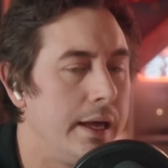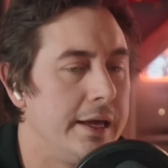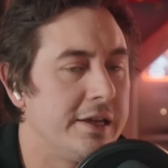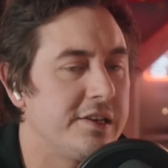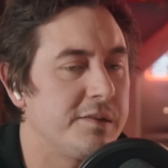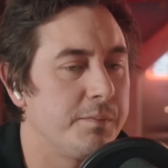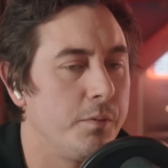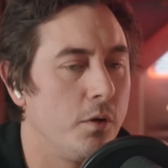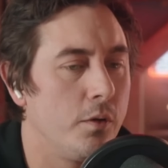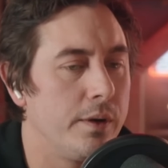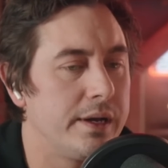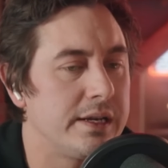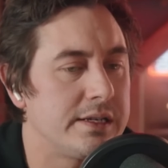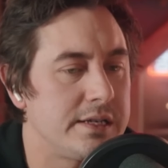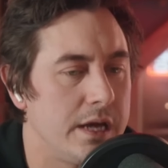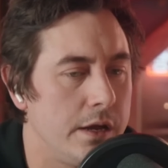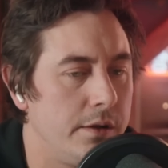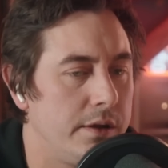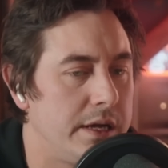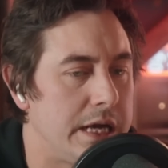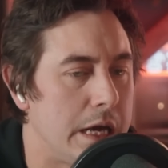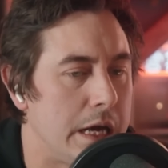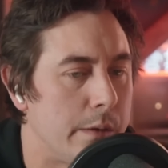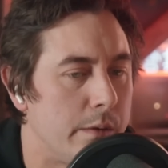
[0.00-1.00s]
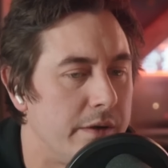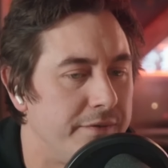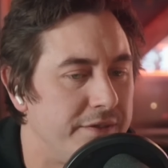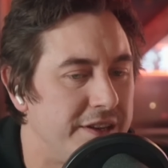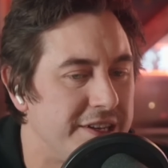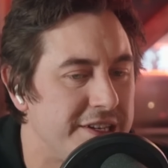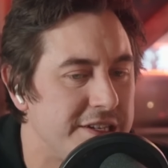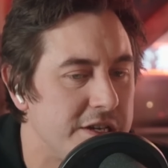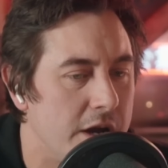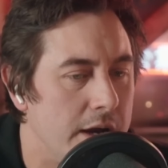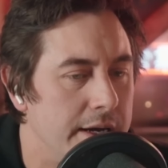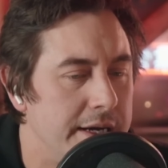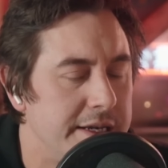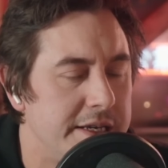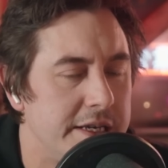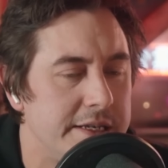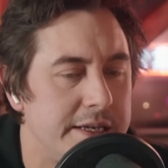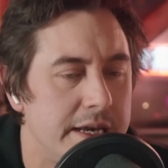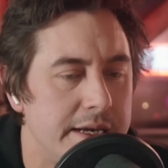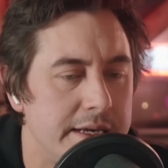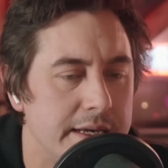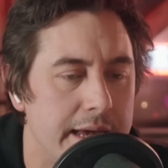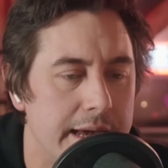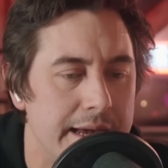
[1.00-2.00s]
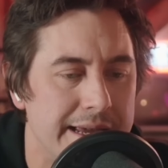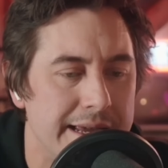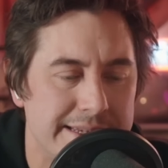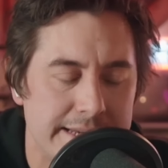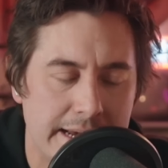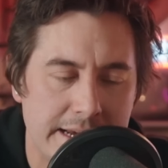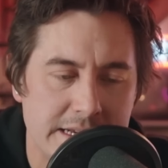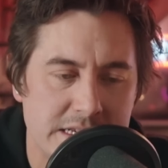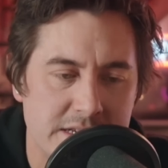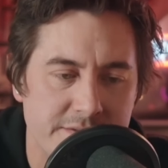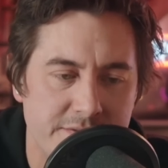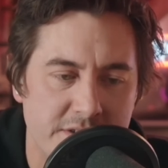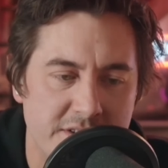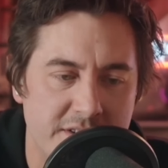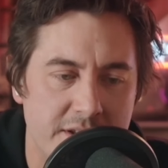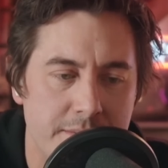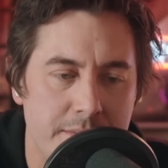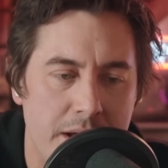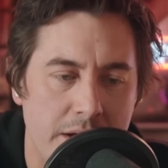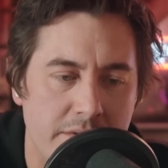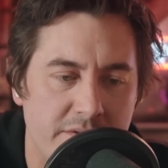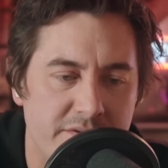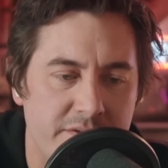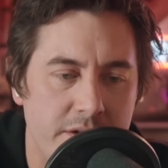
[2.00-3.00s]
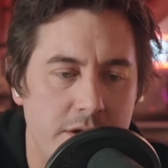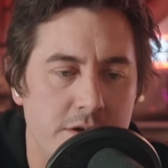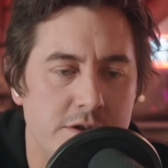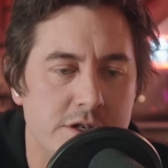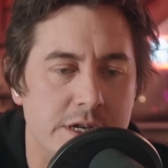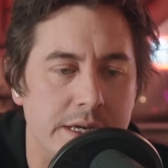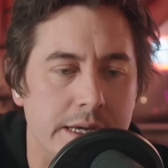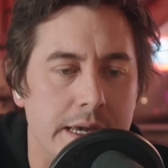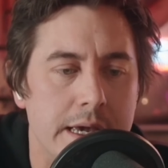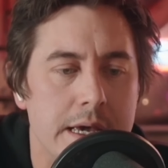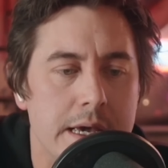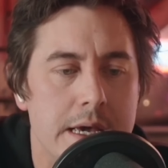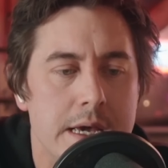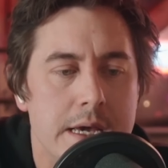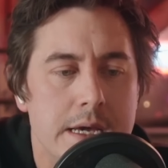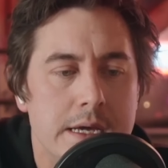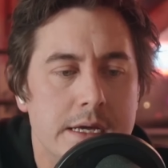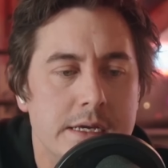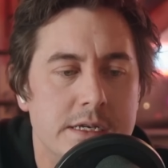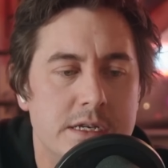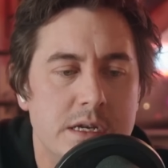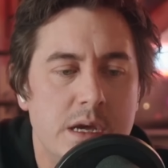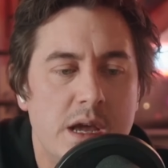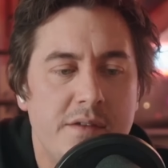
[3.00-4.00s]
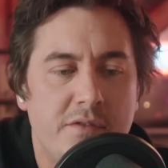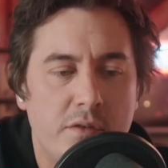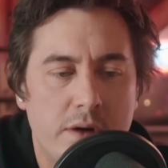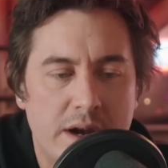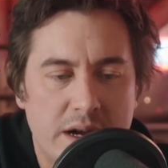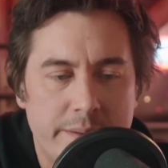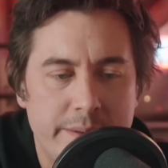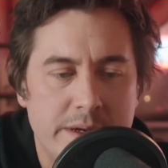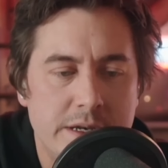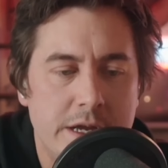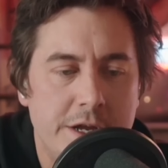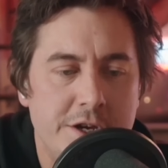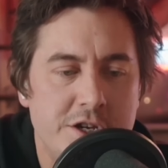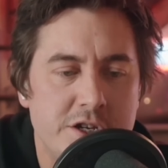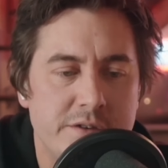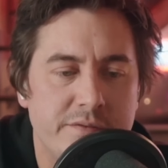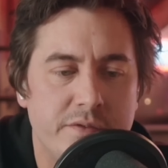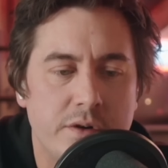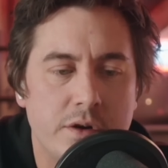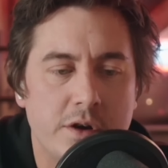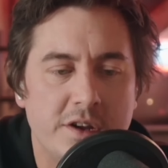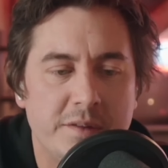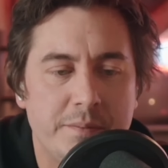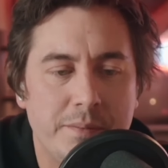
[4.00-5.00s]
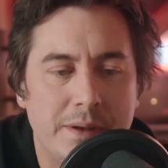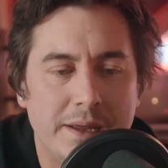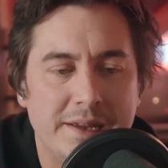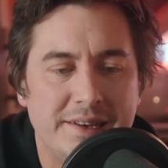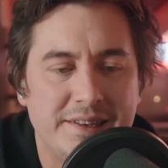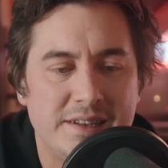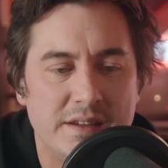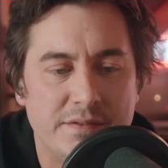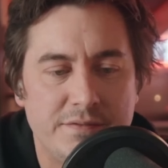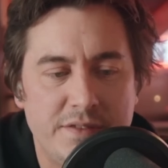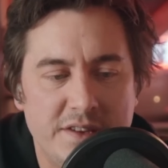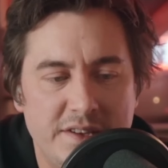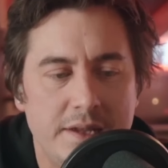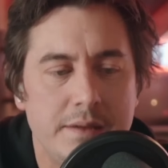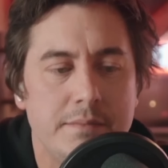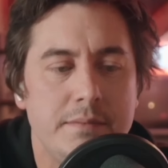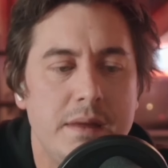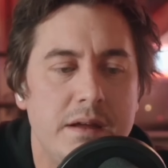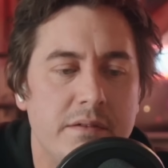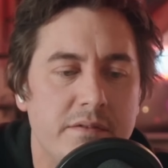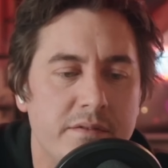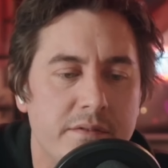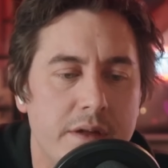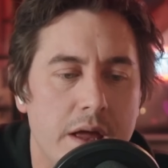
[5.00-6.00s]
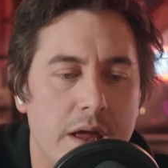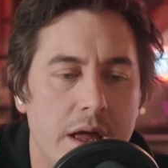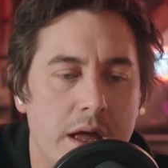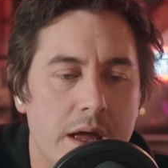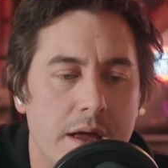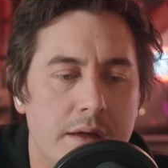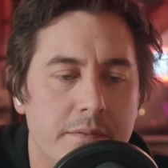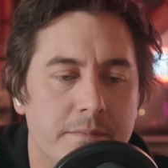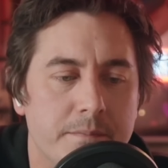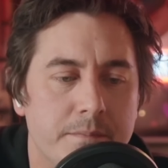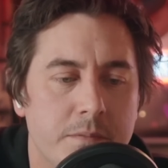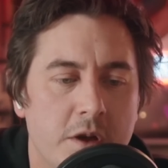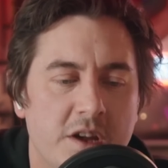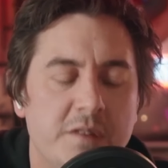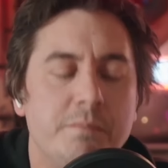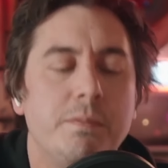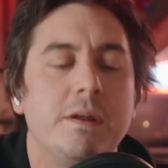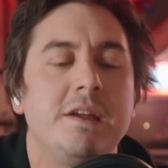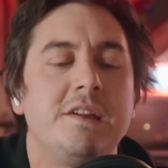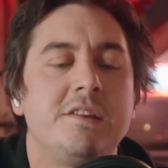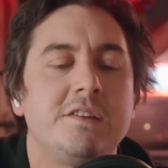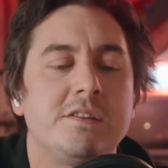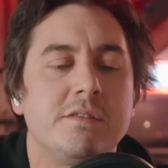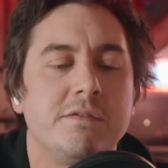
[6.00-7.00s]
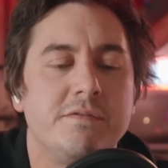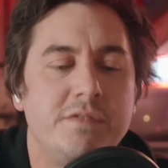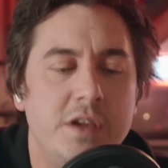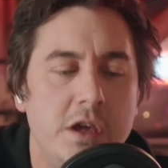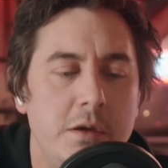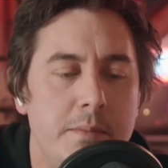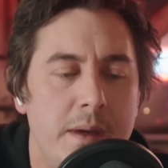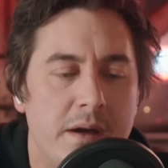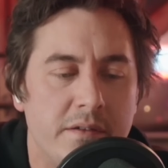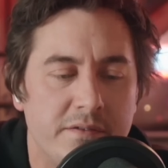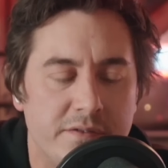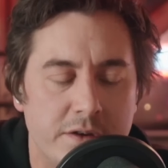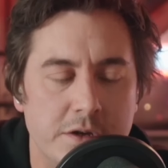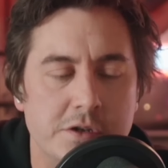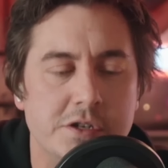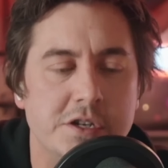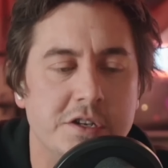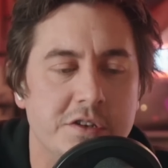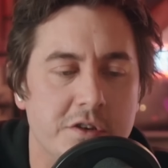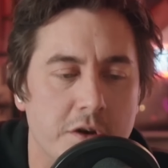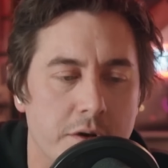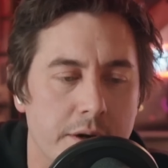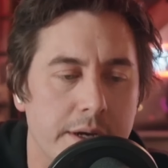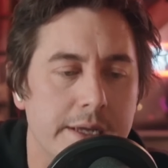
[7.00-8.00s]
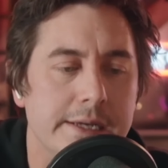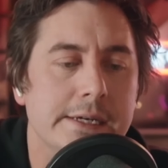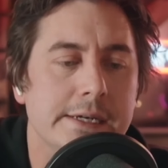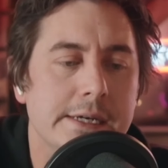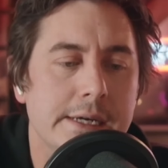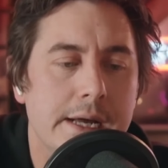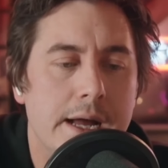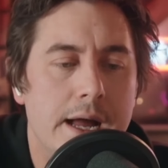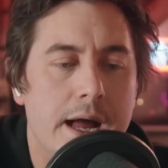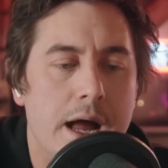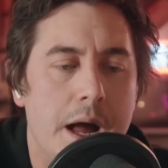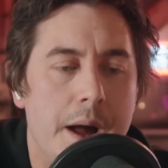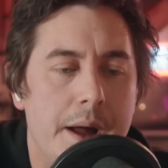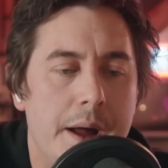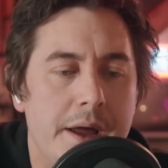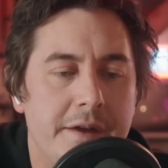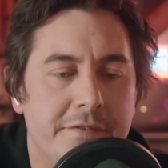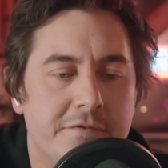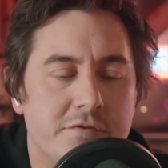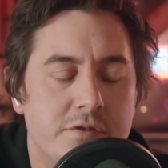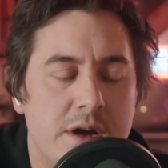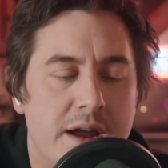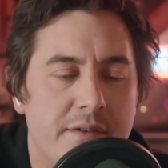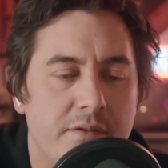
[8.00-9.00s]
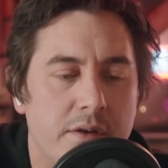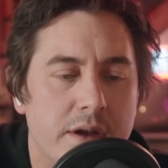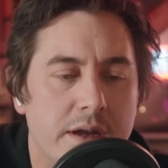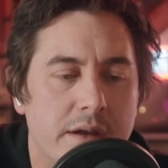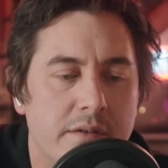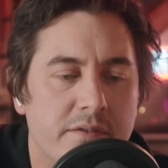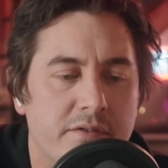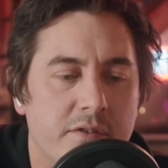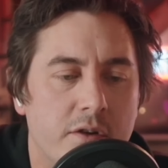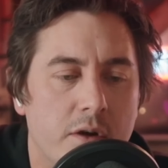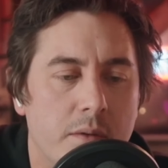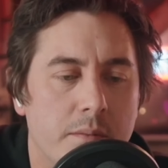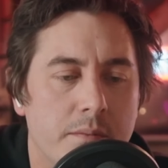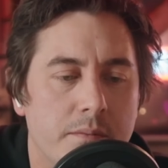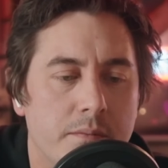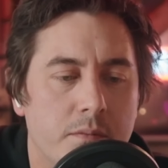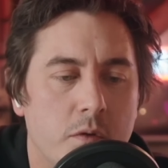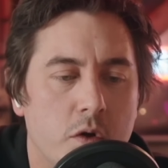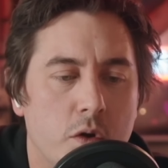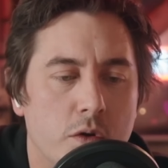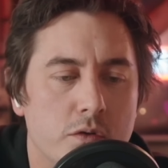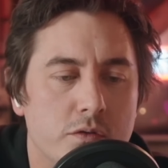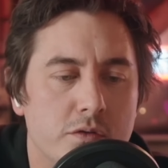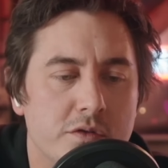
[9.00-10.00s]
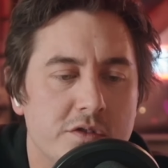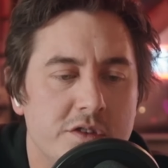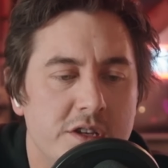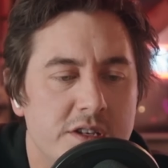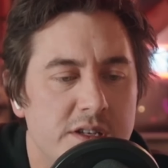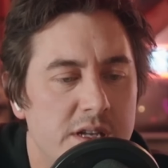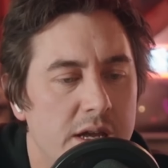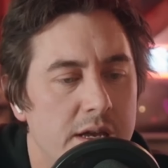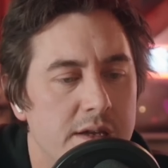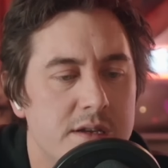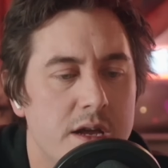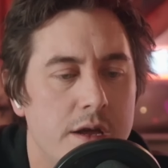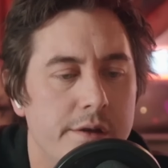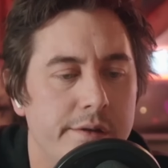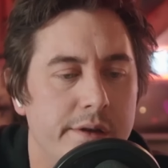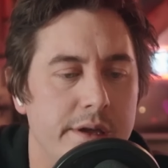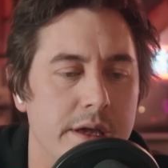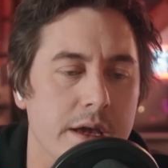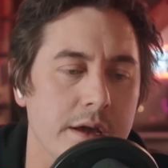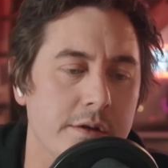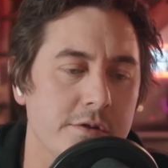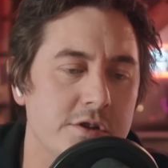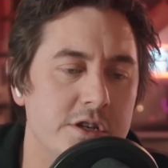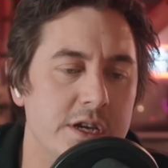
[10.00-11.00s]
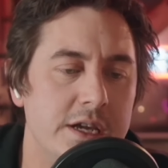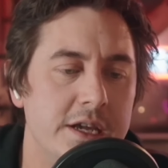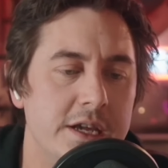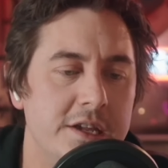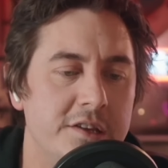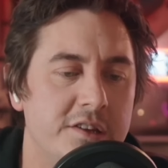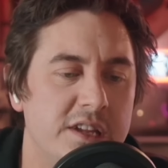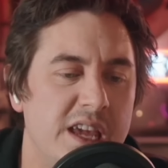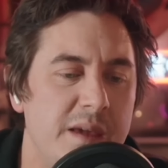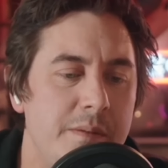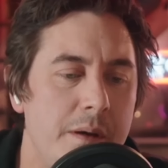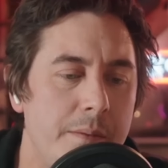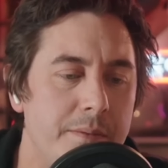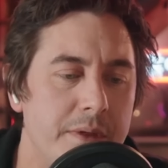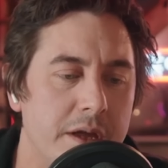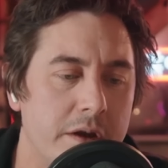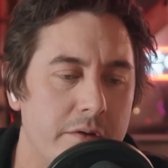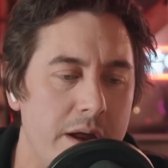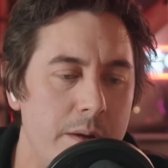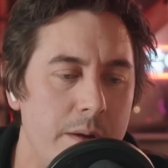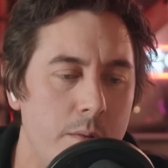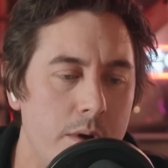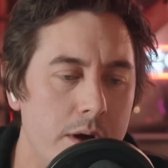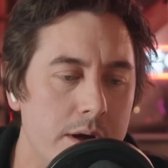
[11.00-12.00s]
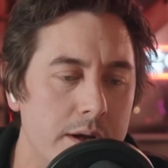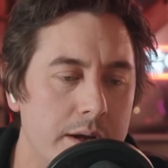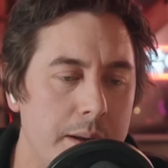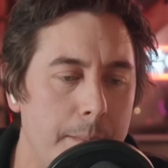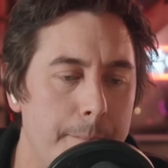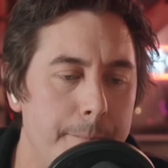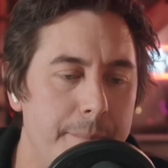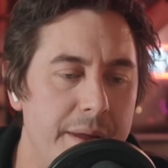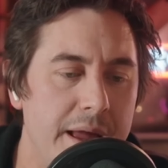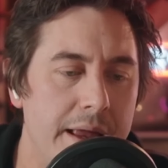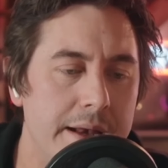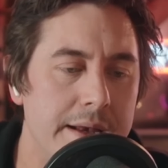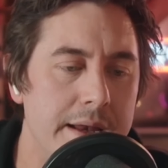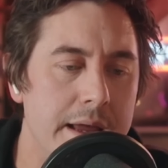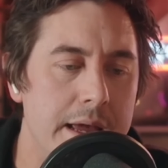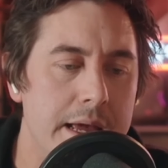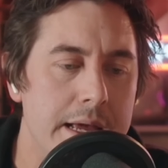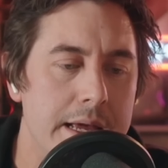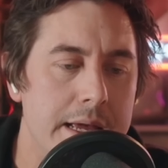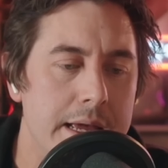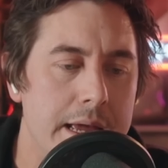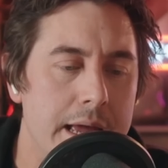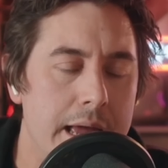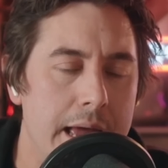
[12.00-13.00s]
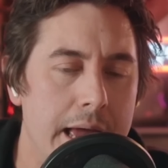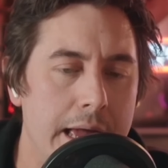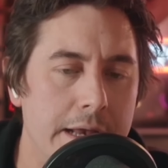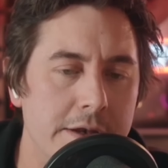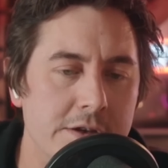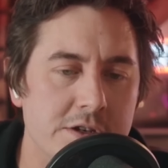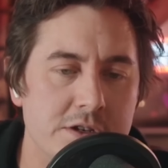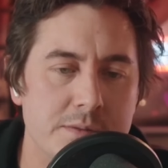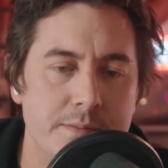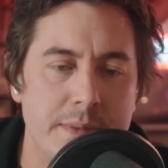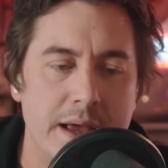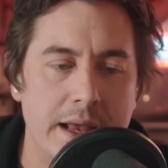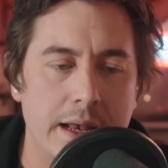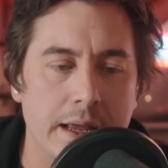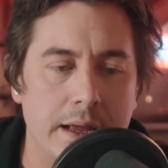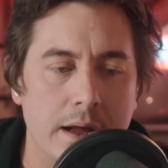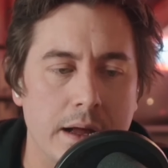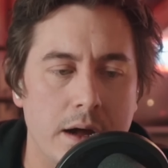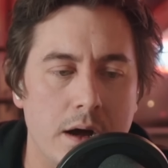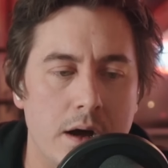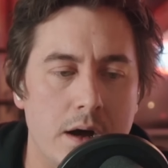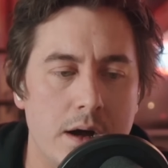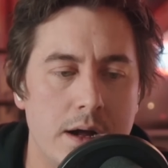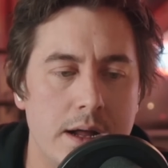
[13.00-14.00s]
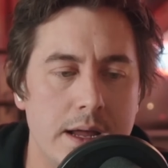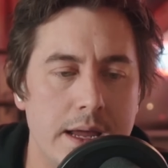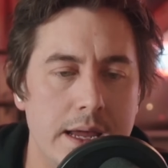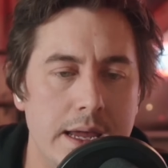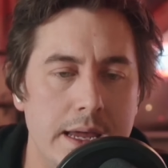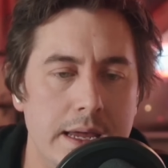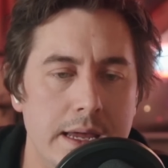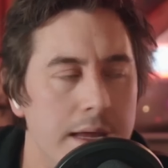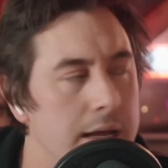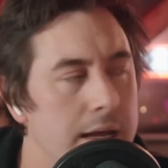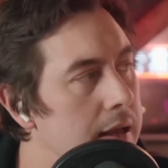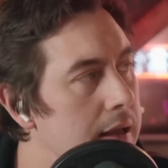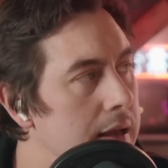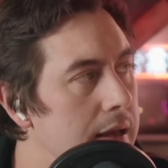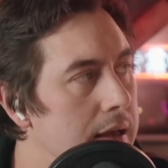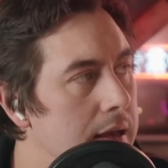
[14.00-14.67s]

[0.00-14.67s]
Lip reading: exploring Tokyo, we've decided to dedicate a day to visit Mount Fuji. Do you have a recommendation for a nice place to visit to view Mount Fuji, if travelling from Koto City in Tokyo? Cheers, keep up the great work, Ben and Jamela. I